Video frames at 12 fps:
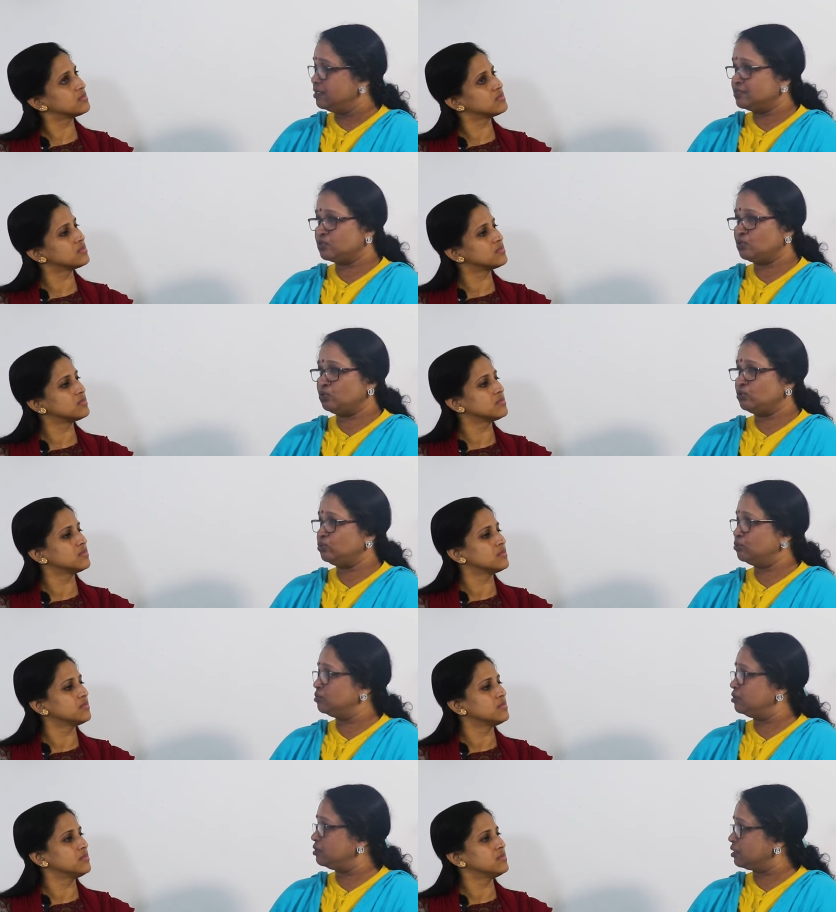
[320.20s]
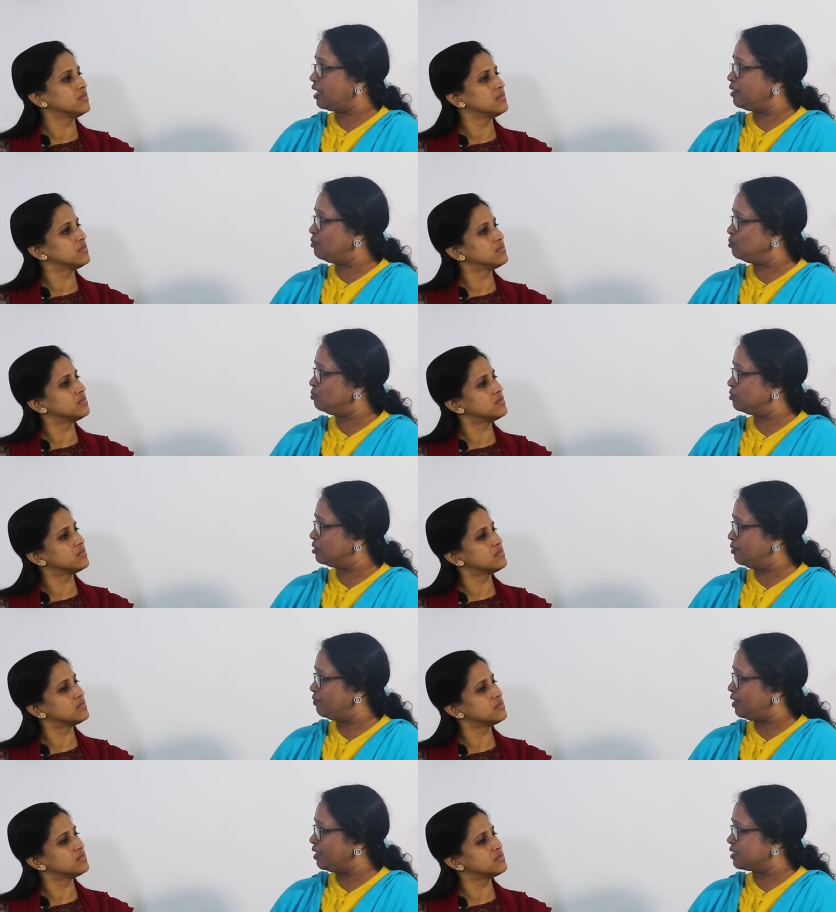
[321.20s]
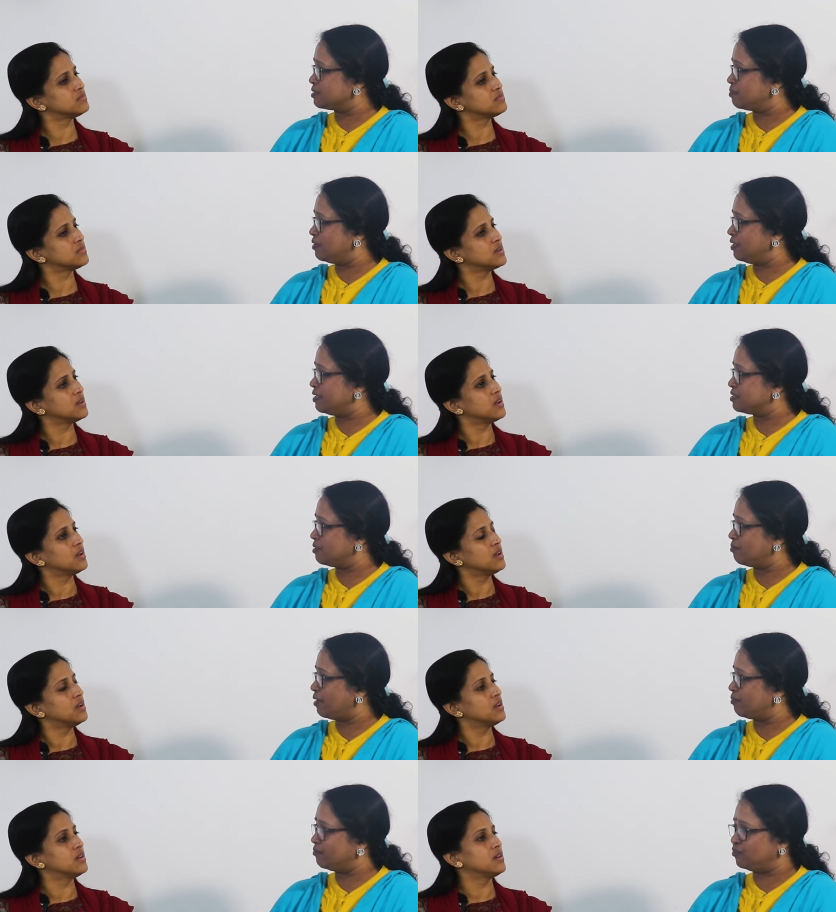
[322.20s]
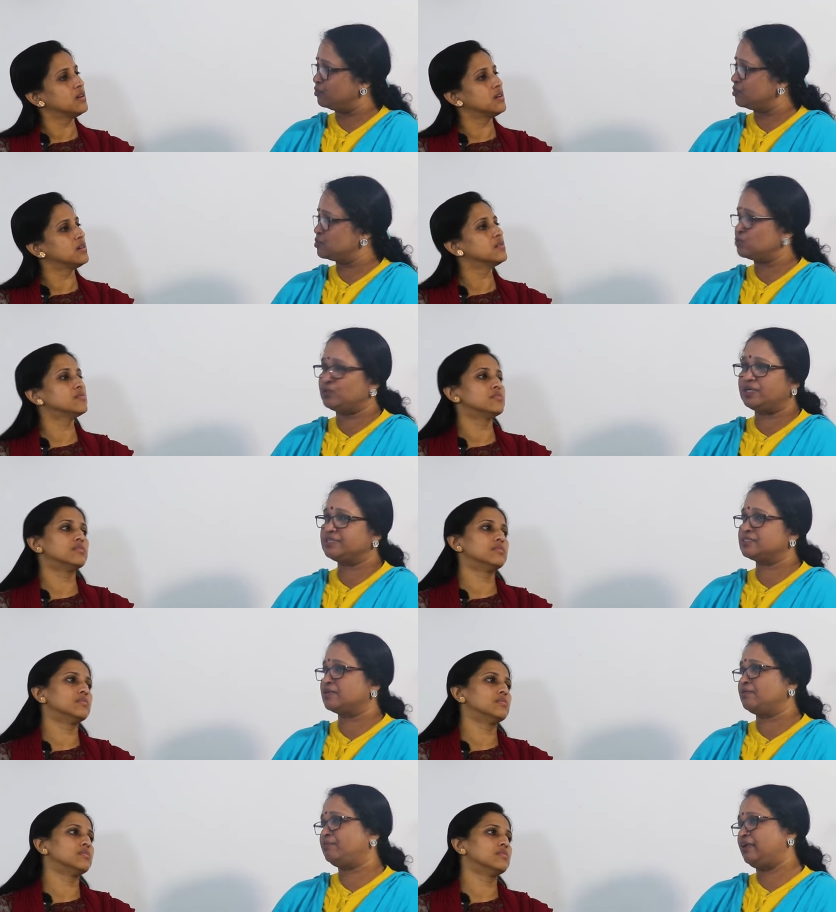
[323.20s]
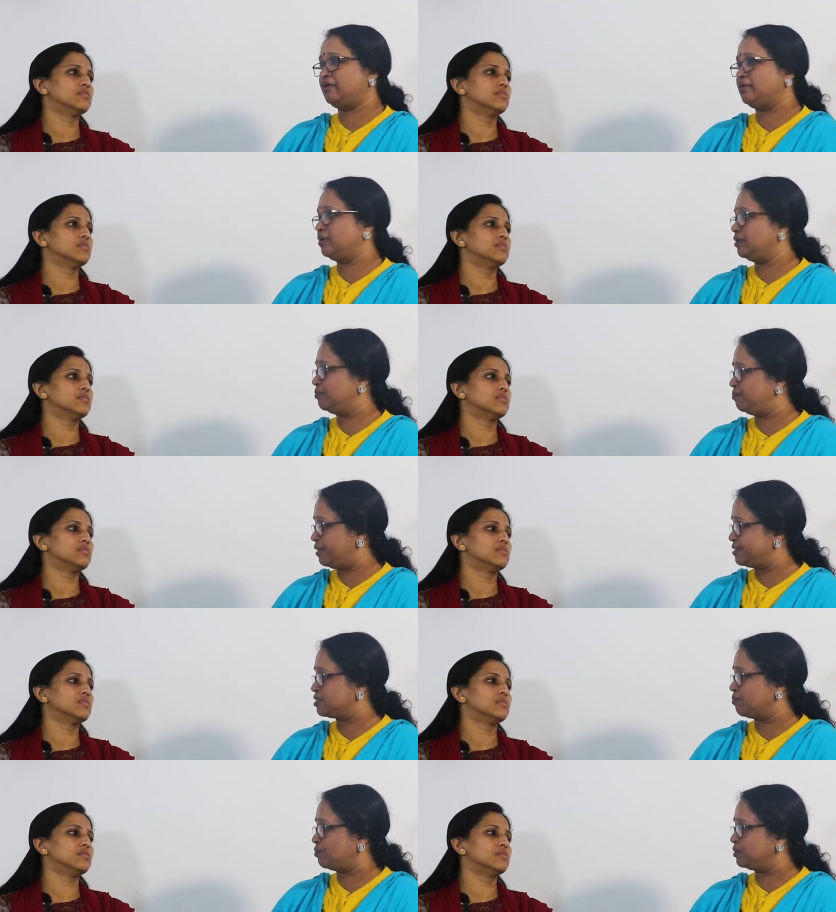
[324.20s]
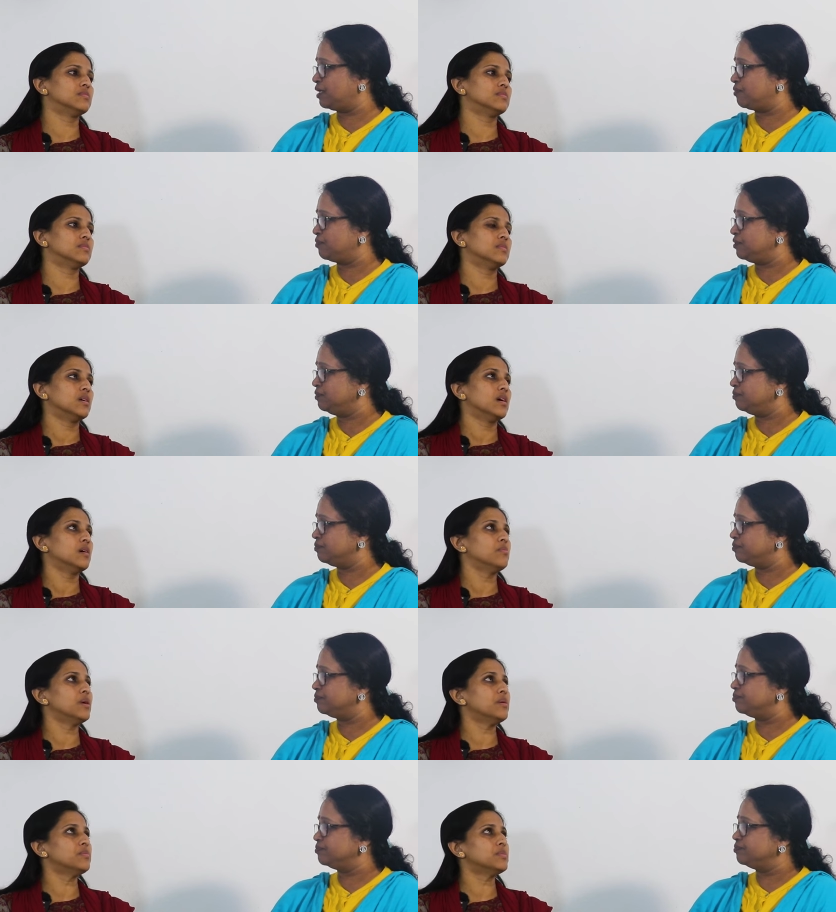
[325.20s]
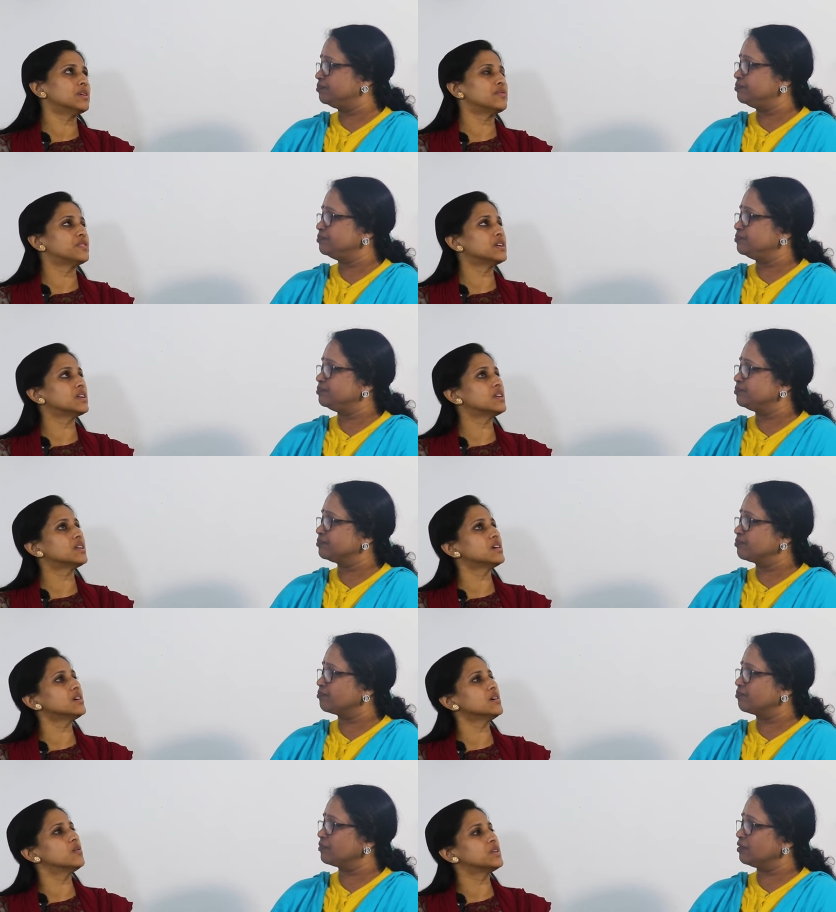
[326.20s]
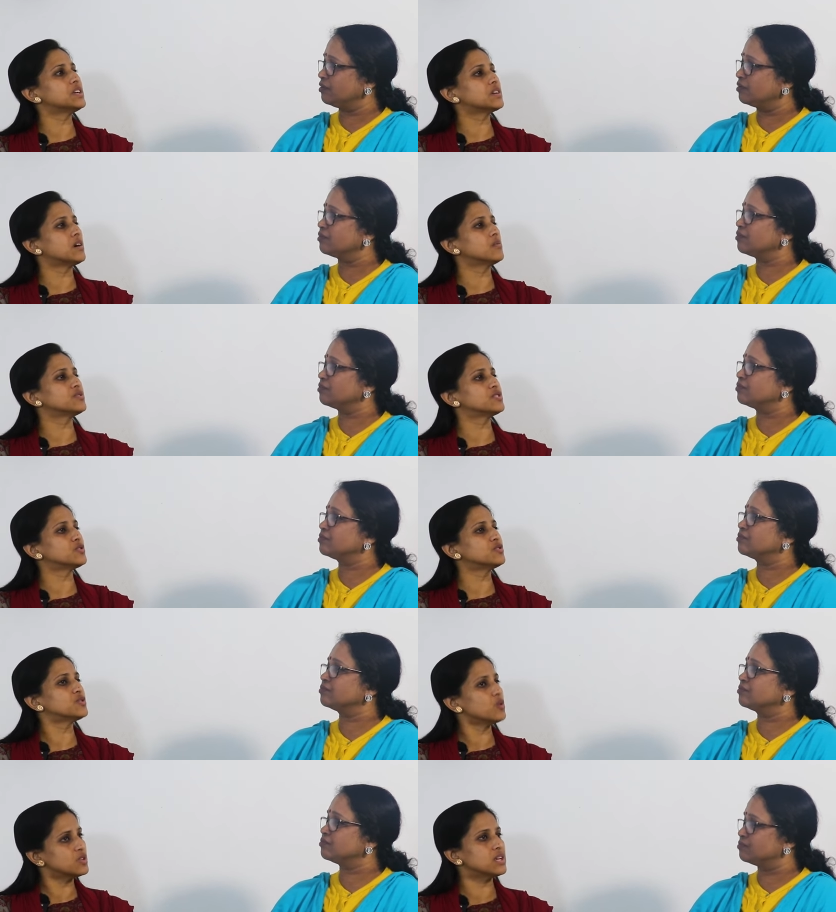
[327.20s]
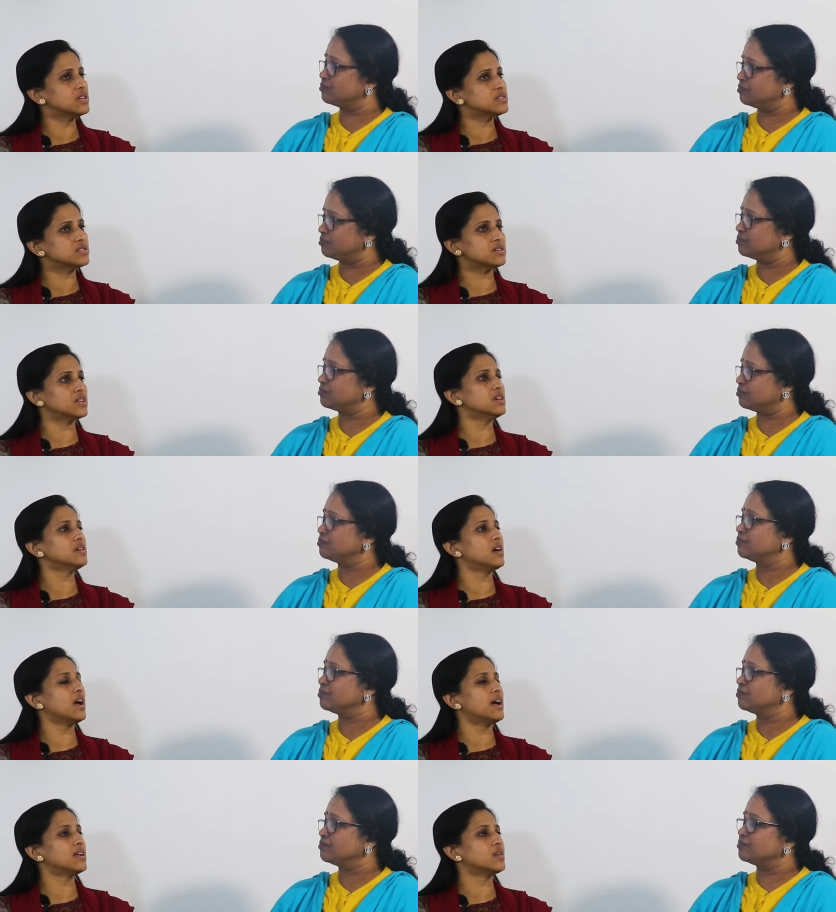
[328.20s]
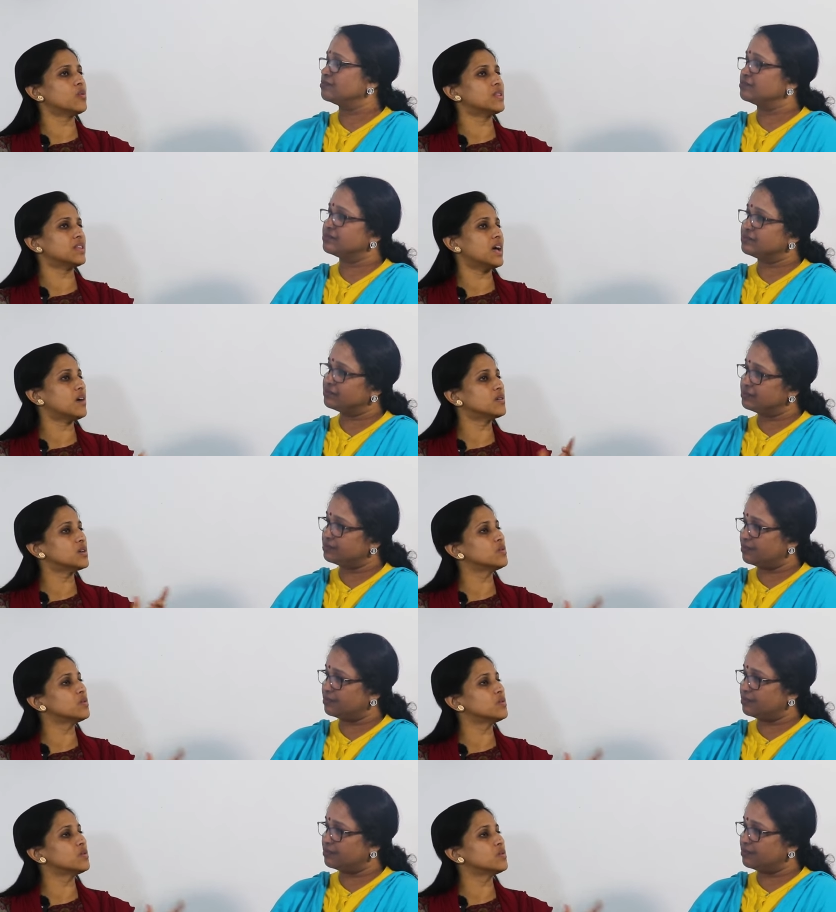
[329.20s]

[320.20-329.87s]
Speaker 1: So can you give an explanation, ma'am, for the students uh, based upon that one?
Speaker 2: Ma'am, definitely when it comes to social history and when they have